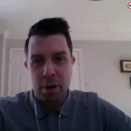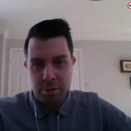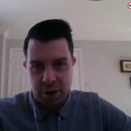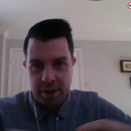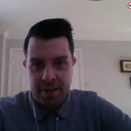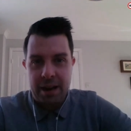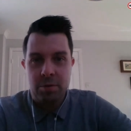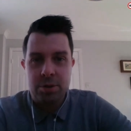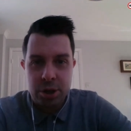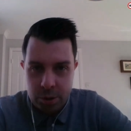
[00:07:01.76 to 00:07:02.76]
all those kind of
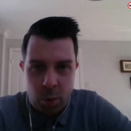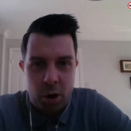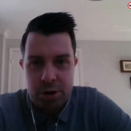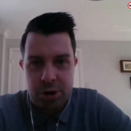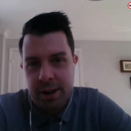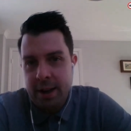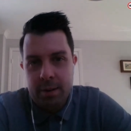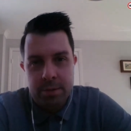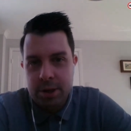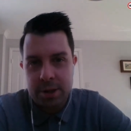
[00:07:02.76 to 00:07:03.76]
angles, just to watch it,
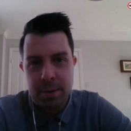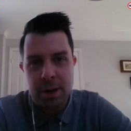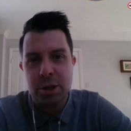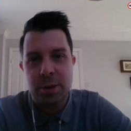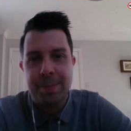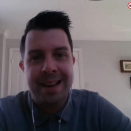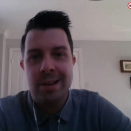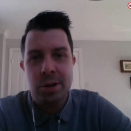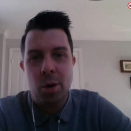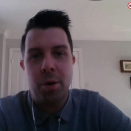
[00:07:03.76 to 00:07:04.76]
it was just a
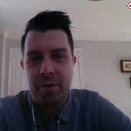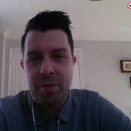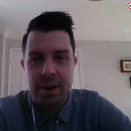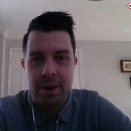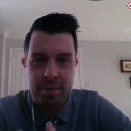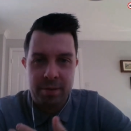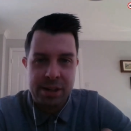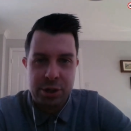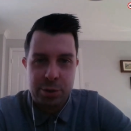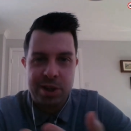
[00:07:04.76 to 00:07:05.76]
big non-event. And the
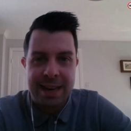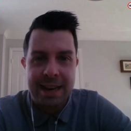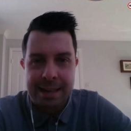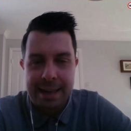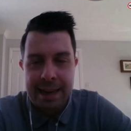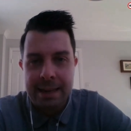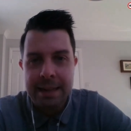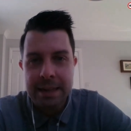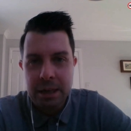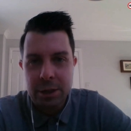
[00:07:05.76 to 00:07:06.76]
reasons which led to
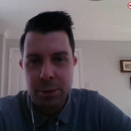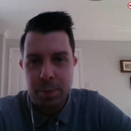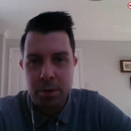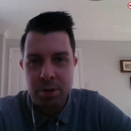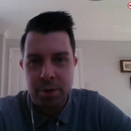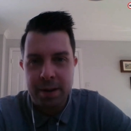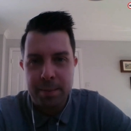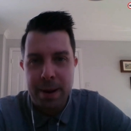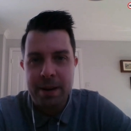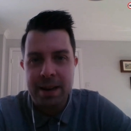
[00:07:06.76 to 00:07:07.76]
that, I suppose,
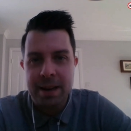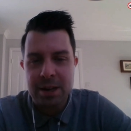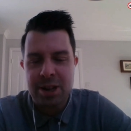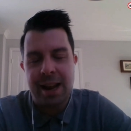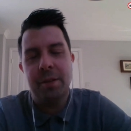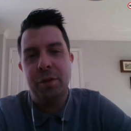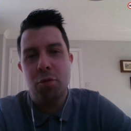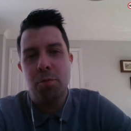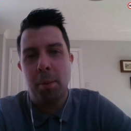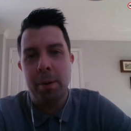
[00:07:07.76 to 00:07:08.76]
only maybe a
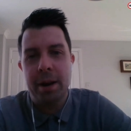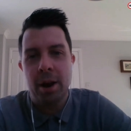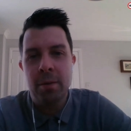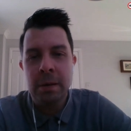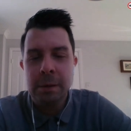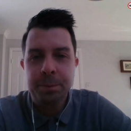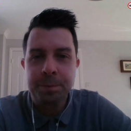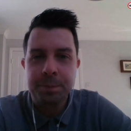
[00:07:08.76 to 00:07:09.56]
select few will probably know.